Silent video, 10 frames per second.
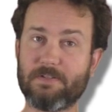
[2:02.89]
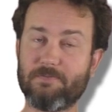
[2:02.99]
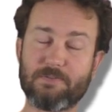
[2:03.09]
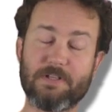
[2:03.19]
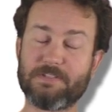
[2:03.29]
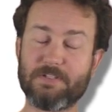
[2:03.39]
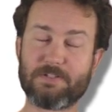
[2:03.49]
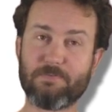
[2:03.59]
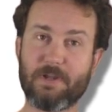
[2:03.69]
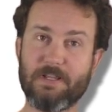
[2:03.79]
of
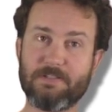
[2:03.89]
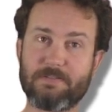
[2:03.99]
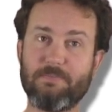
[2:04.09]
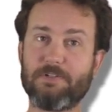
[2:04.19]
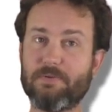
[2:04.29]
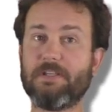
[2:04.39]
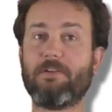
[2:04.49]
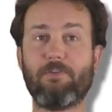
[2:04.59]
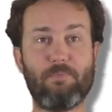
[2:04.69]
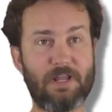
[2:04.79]
transition rates between
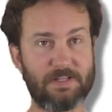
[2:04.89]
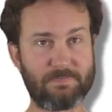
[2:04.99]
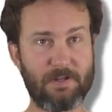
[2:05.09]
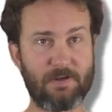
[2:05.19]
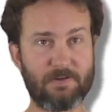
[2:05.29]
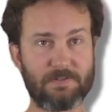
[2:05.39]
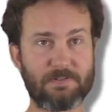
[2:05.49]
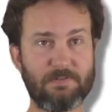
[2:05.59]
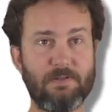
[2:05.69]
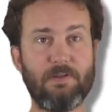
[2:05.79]
different base
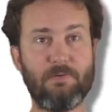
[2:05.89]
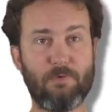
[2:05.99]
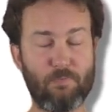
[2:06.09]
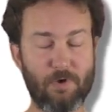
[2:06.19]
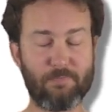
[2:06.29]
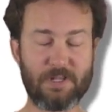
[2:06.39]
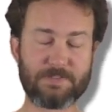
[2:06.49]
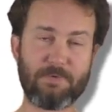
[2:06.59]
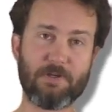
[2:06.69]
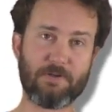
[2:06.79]
pairs. When one
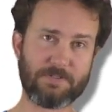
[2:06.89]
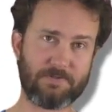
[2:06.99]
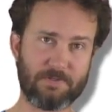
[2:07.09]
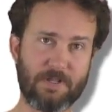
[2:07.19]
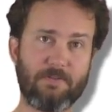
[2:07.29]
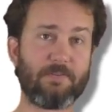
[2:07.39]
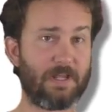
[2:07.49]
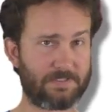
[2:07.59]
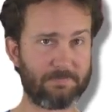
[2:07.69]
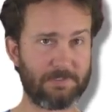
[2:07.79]
base pair goes to another,
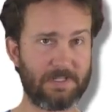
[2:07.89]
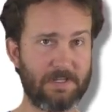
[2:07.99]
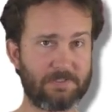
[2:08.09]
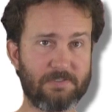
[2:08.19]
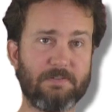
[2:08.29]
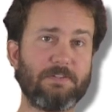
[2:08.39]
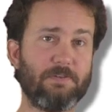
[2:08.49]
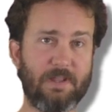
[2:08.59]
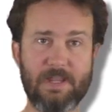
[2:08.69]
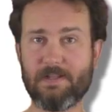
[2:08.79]
that's a mutation.
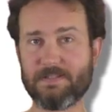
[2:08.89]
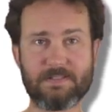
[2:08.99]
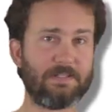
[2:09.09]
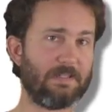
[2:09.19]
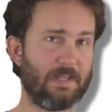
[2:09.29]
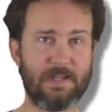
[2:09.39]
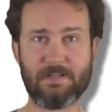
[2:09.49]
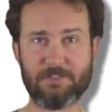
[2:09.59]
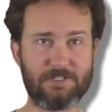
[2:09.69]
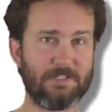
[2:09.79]
So A to C, A
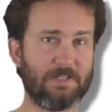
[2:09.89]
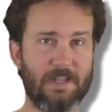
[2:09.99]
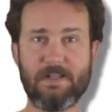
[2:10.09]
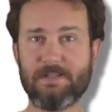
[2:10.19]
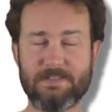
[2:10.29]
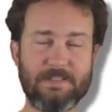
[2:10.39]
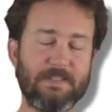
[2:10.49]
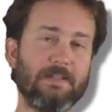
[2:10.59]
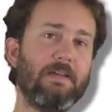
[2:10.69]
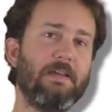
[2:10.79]
to G, A to
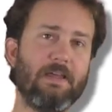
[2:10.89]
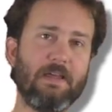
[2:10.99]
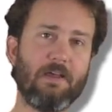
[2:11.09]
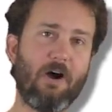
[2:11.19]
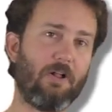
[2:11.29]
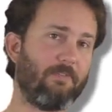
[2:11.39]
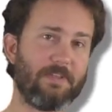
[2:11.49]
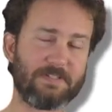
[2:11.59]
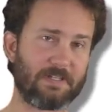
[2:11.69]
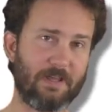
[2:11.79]
T. All of
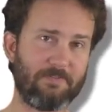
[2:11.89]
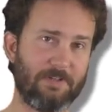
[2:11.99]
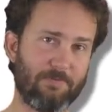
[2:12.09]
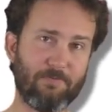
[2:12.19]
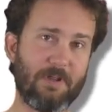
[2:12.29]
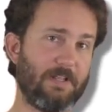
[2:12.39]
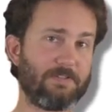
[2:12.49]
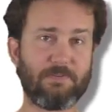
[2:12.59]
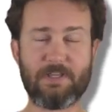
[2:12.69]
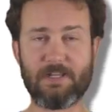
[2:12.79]
these can have different
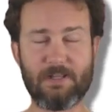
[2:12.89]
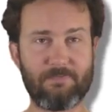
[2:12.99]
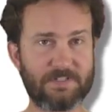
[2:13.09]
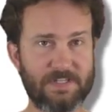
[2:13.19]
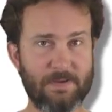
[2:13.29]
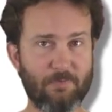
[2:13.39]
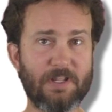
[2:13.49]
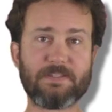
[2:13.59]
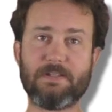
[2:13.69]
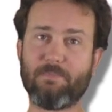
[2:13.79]
rates, or they can have the same
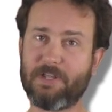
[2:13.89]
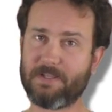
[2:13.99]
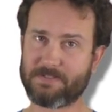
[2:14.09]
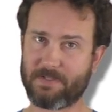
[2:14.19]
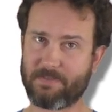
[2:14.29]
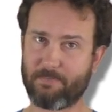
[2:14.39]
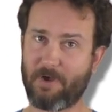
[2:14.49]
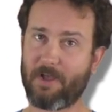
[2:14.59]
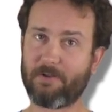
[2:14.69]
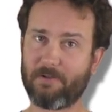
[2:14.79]
rates. It depends on the
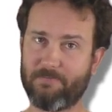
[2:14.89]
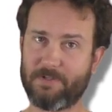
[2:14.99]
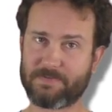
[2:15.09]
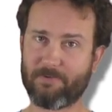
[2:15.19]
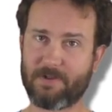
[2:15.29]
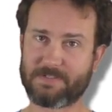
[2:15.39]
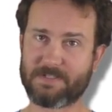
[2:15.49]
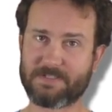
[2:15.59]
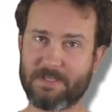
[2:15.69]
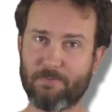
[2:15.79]
model of this
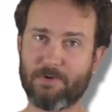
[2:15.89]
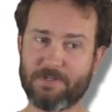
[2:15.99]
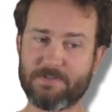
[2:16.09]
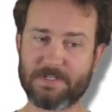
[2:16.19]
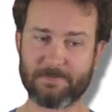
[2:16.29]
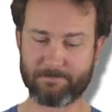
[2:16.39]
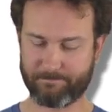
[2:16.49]
process that we're using.